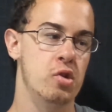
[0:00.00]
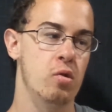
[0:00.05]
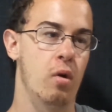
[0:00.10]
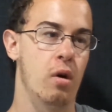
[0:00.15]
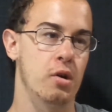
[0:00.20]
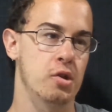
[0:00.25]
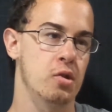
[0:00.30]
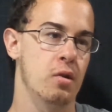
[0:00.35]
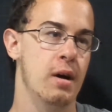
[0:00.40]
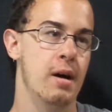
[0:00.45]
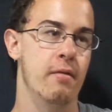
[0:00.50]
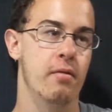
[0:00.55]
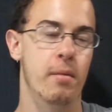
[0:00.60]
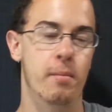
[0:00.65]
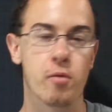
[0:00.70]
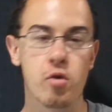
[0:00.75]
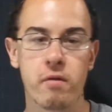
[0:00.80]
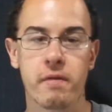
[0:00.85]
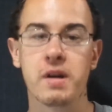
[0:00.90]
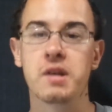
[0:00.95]
you also have the
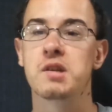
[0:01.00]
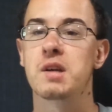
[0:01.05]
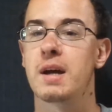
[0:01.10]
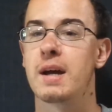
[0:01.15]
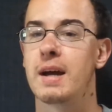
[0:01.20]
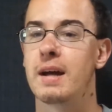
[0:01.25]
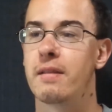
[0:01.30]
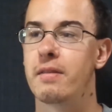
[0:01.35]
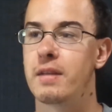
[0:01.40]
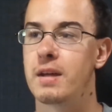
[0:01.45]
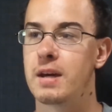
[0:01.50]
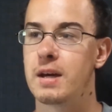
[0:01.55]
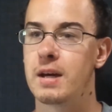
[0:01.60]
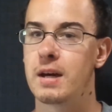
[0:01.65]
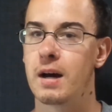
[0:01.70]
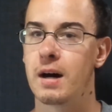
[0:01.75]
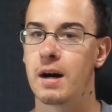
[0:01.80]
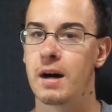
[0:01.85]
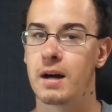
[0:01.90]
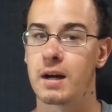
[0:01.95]
movies and
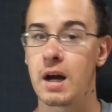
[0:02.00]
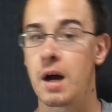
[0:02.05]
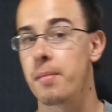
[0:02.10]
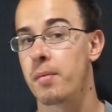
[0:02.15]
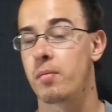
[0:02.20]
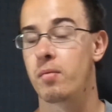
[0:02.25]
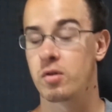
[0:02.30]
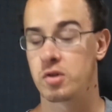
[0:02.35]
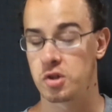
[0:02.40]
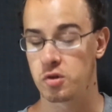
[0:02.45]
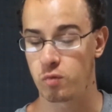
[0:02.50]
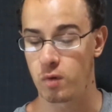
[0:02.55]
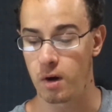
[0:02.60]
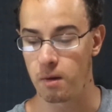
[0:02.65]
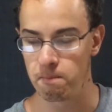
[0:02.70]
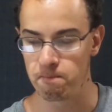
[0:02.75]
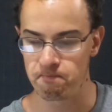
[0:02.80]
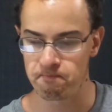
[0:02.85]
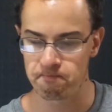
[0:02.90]
the uh, comic books as well.